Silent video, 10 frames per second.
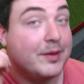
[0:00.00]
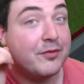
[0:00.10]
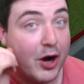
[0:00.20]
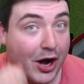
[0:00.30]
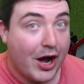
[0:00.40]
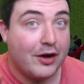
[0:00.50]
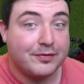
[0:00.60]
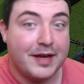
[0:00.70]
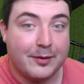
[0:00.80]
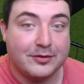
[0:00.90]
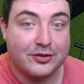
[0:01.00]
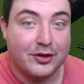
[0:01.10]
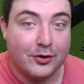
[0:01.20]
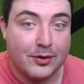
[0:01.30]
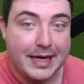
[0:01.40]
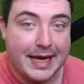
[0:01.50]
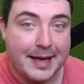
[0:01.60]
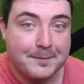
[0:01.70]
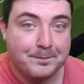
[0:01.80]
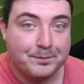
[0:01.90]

We've got half an hour to go here,